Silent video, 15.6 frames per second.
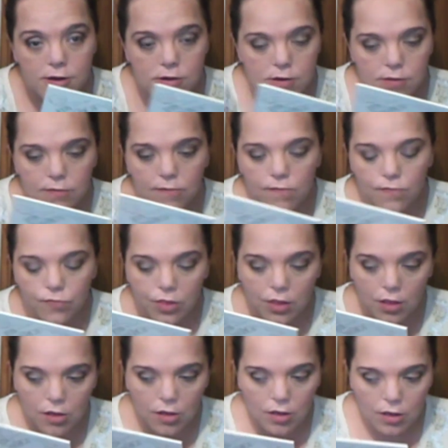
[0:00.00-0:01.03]
Liner.
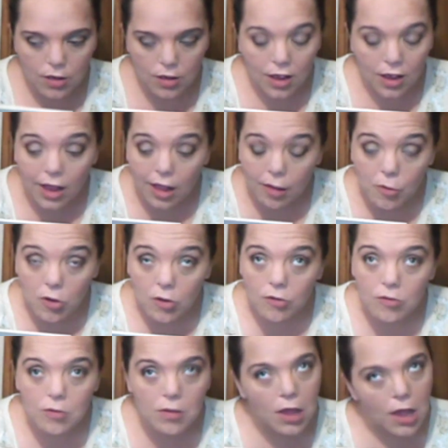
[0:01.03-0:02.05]
I'm going
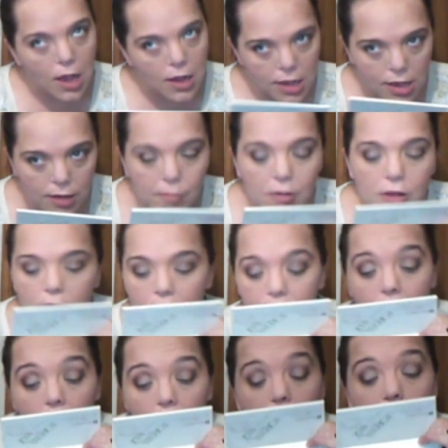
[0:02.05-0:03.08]
to attempt
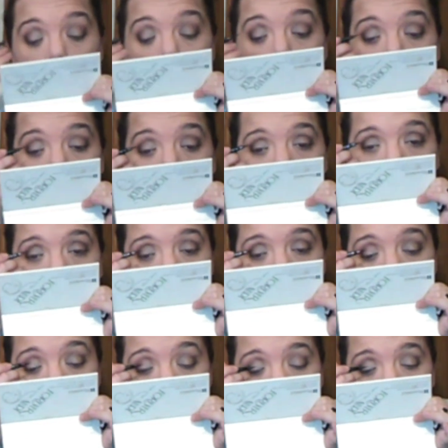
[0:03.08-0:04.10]
to line my
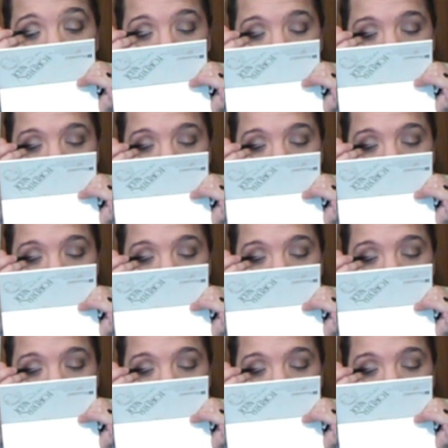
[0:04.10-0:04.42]
lashes.